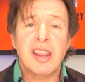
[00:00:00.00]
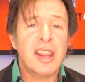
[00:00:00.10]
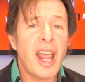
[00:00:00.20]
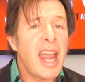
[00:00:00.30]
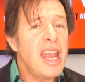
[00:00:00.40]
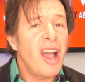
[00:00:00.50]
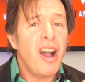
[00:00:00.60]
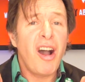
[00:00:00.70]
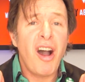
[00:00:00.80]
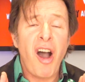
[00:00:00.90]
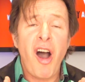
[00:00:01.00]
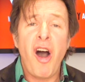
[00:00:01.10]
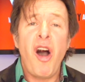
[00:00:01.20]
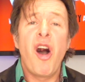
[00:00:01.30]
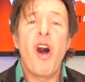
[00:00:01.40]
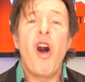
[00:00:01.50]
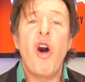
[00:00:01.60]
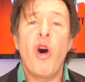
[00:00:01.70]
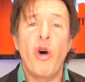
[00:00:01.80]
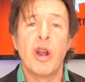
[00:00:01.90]
They are
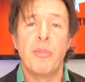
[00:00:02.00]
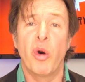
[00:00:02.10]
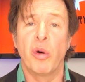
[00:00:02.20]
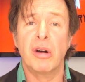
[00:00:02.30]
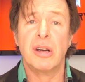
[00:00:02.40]
horrible.